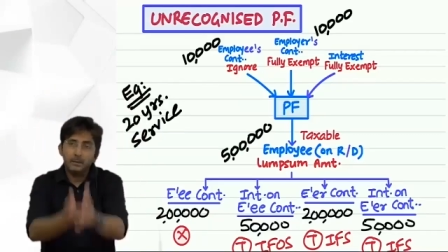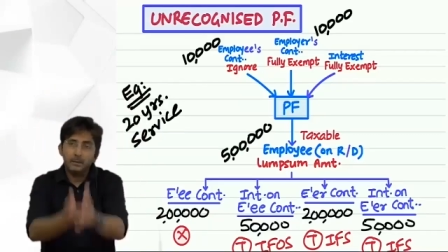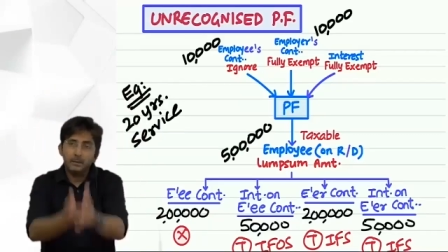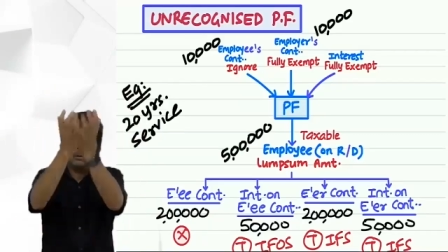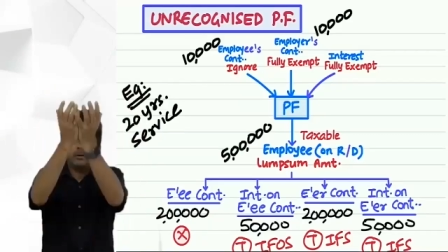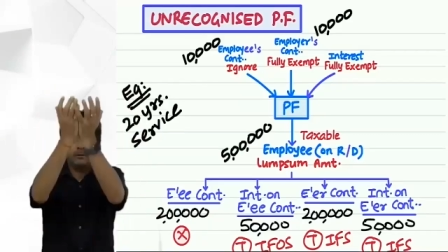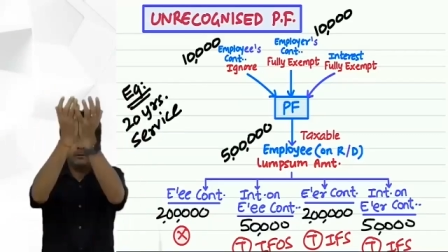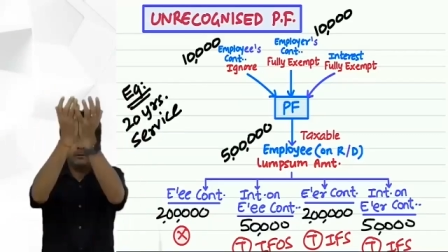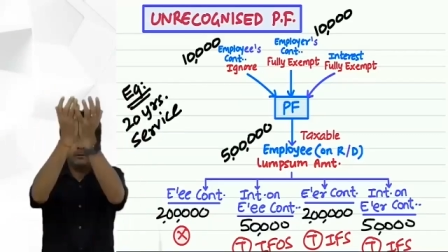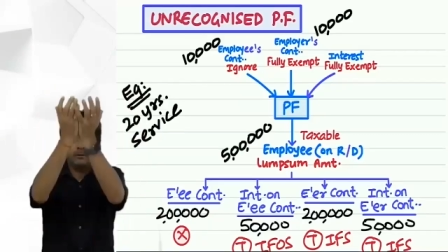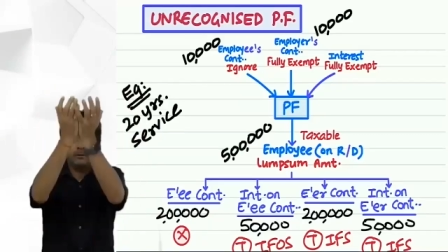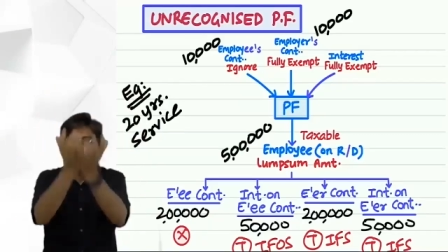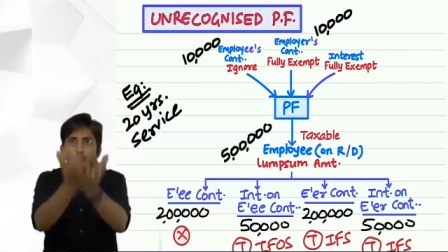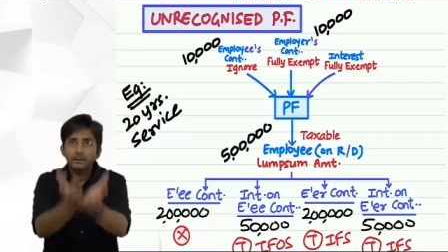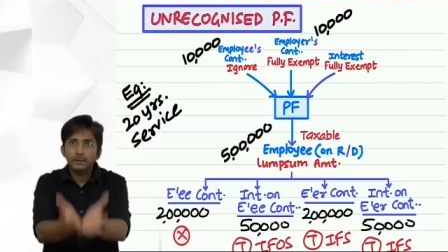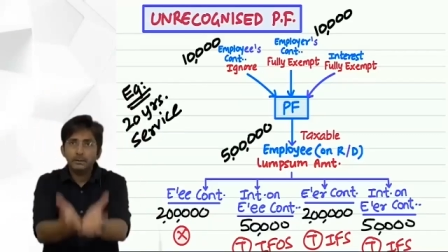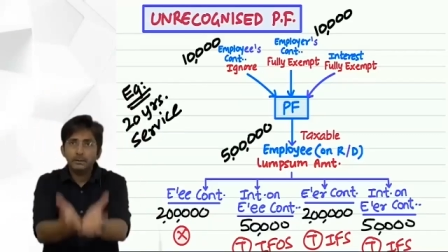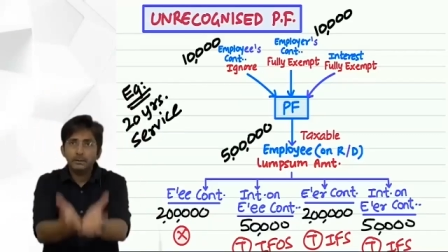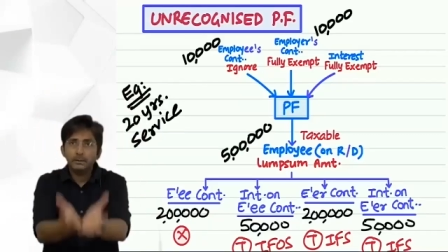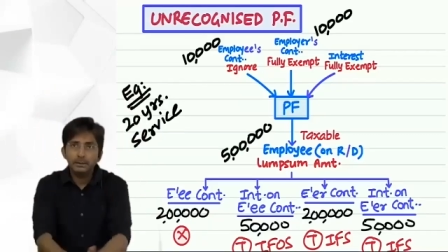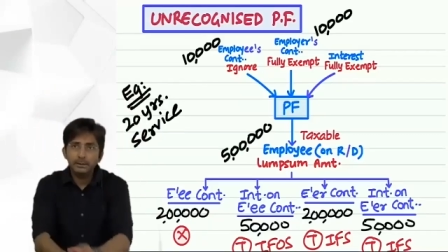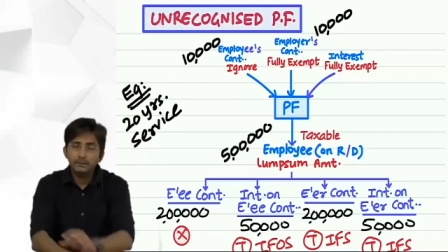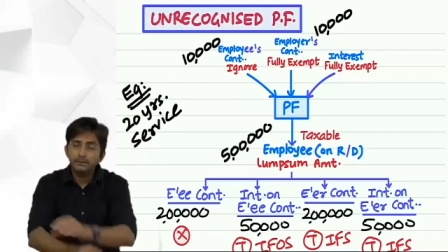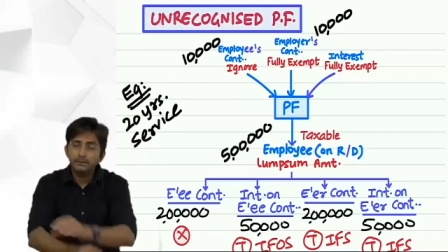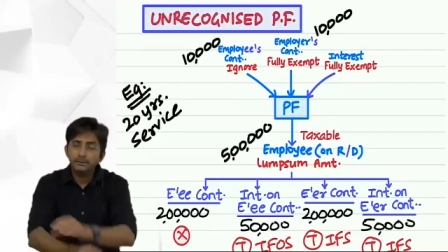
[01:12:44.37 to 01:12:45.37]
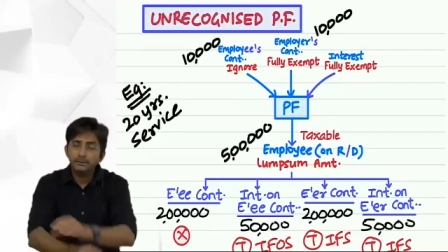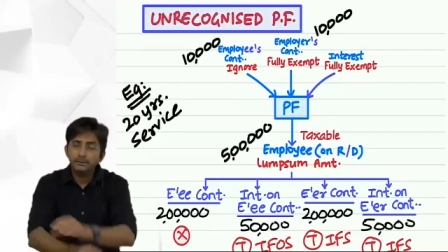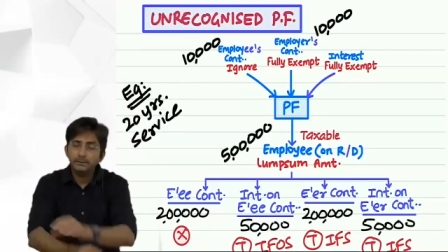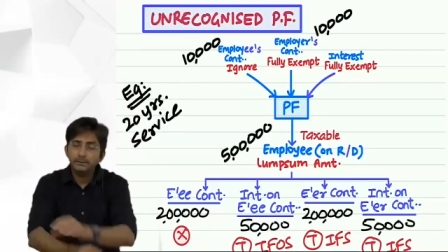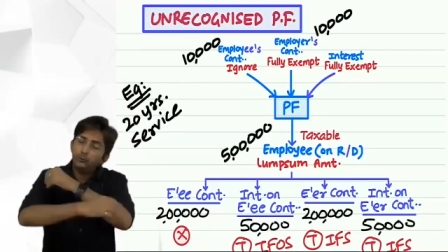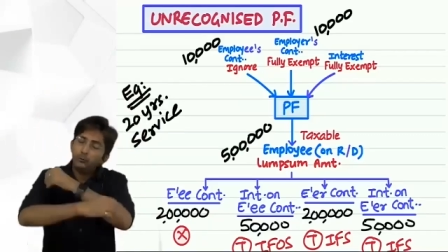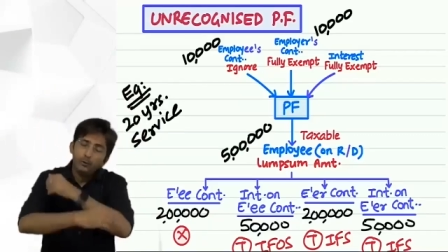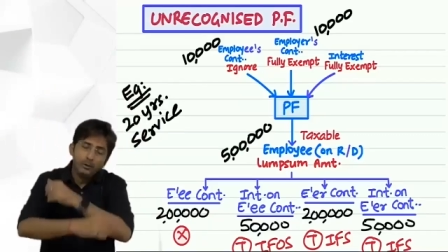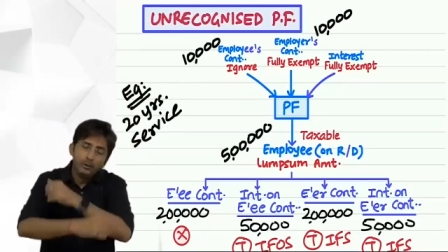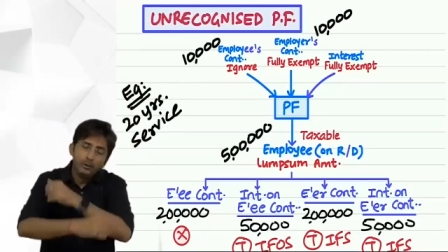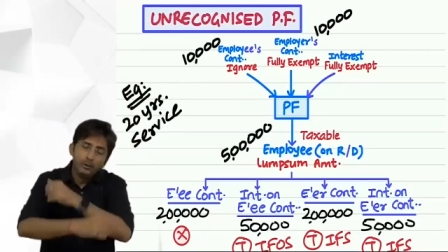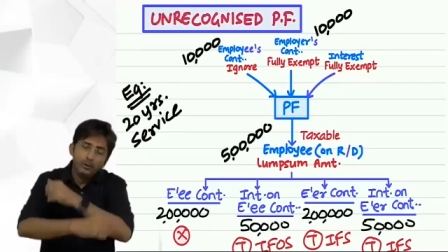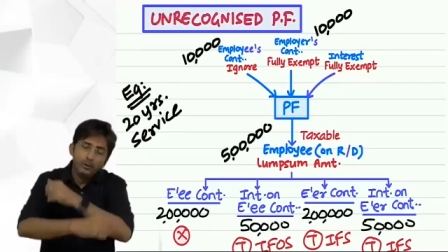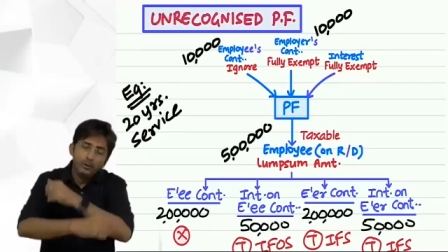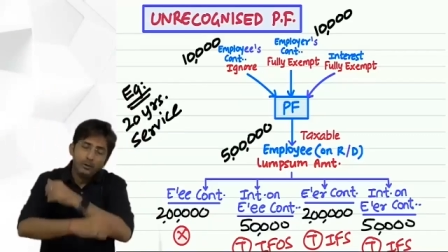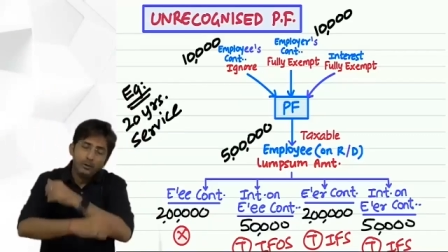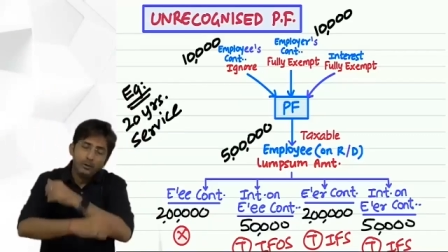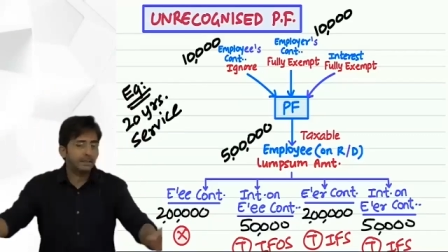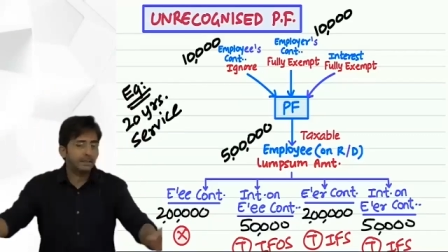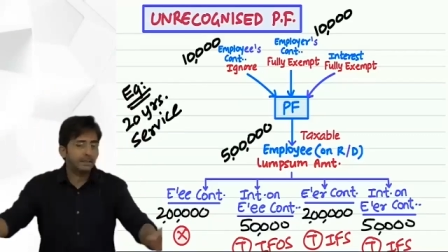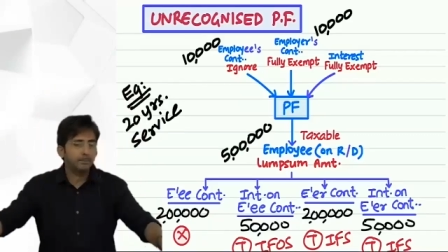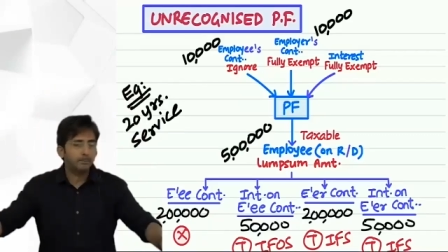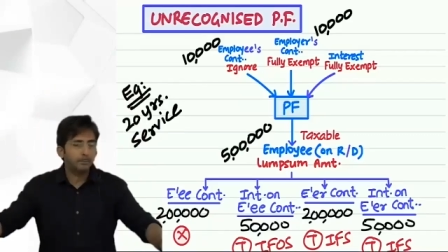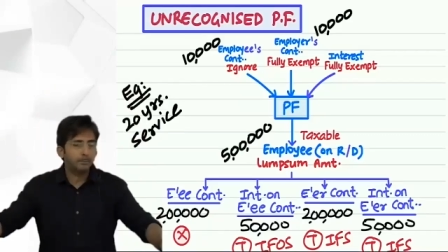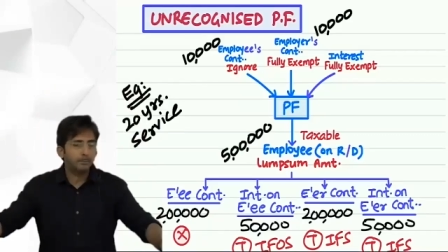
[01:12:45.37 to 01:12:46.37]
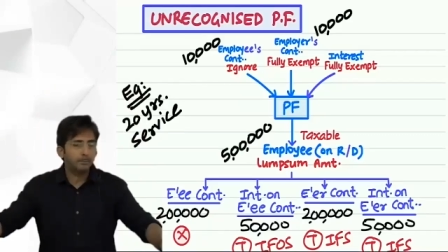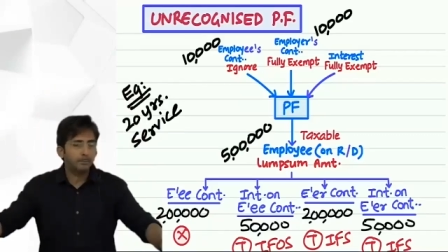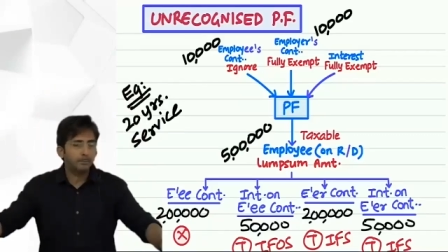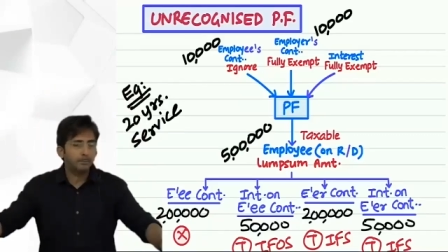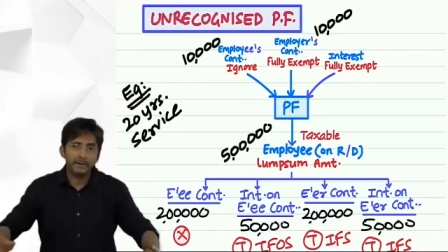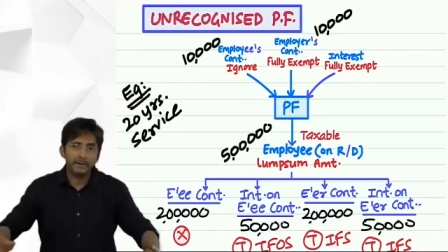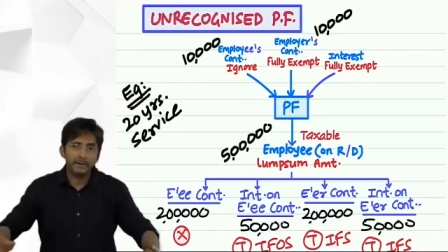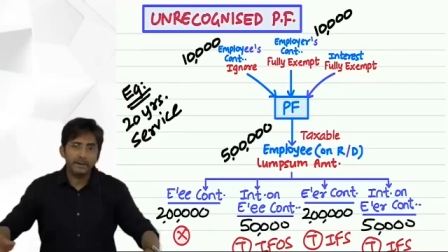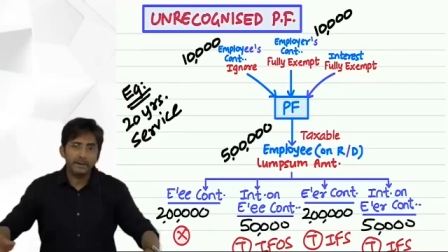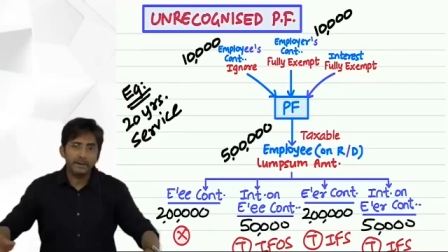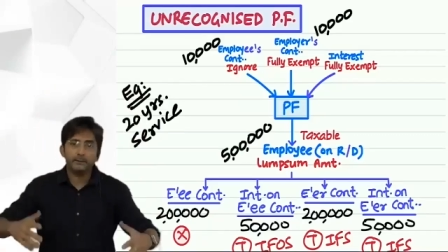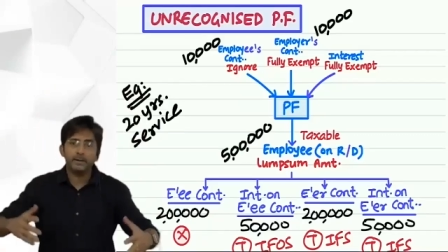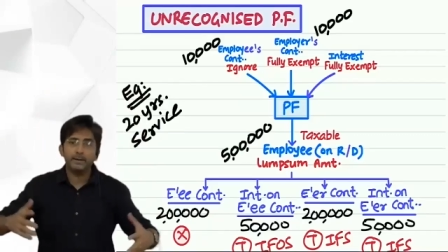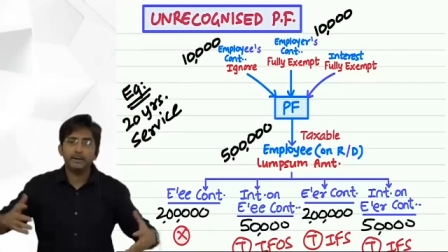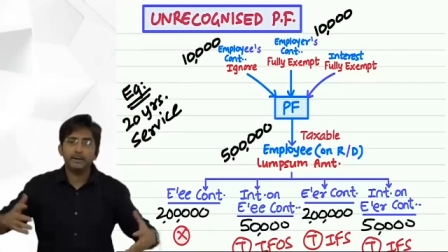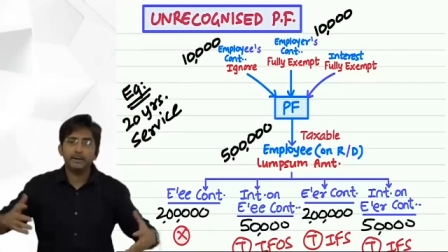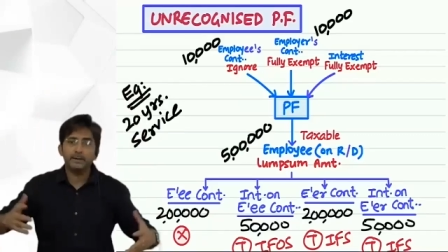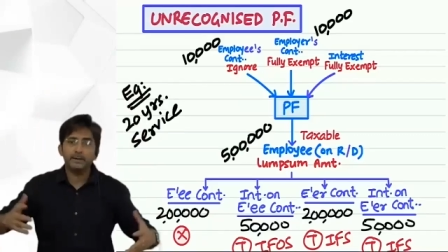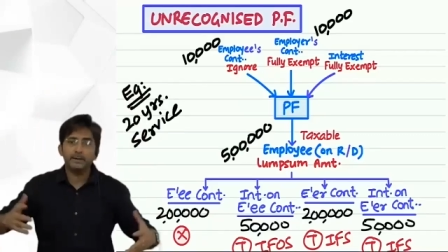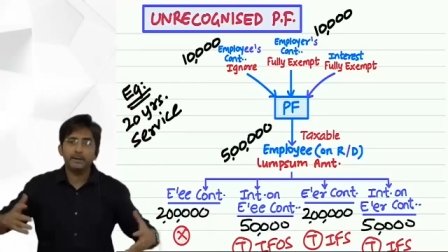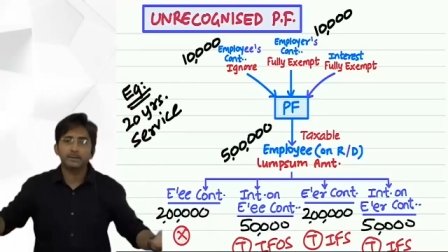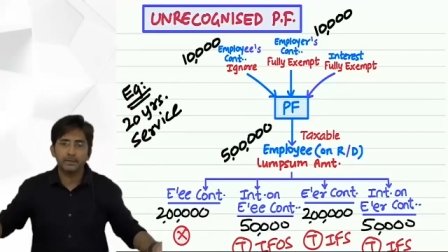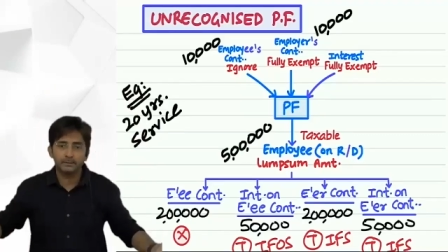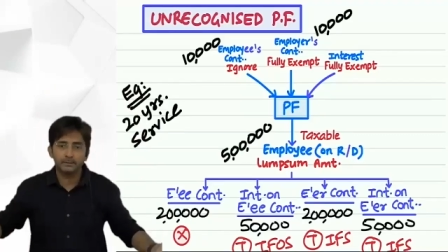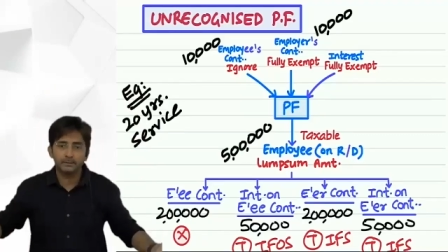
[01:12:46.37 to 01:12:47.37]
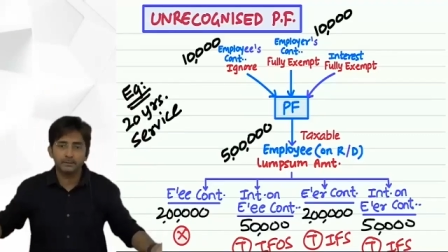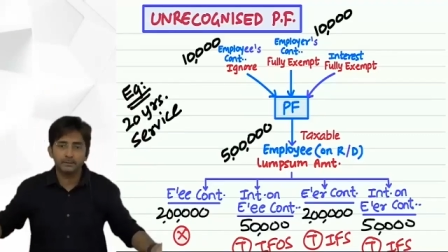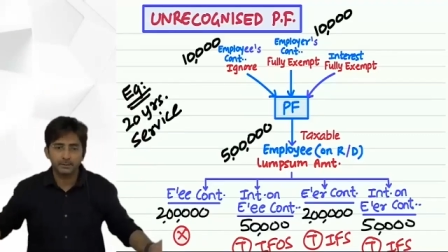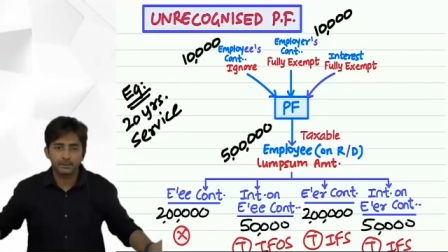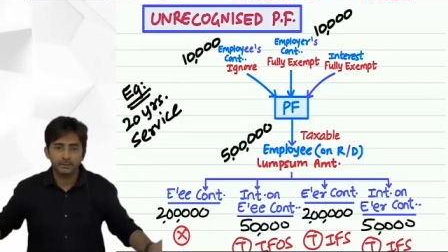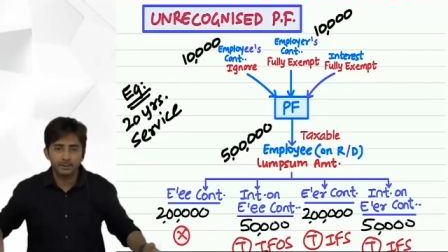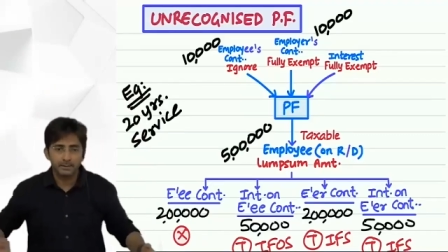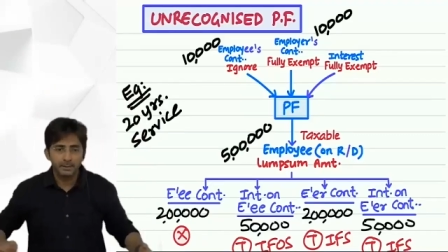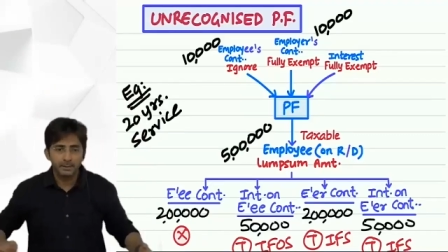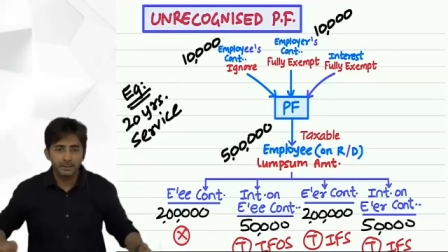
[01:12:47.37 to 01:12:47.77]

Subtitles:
but when you receive, it's fully exempt, provided 5 years service.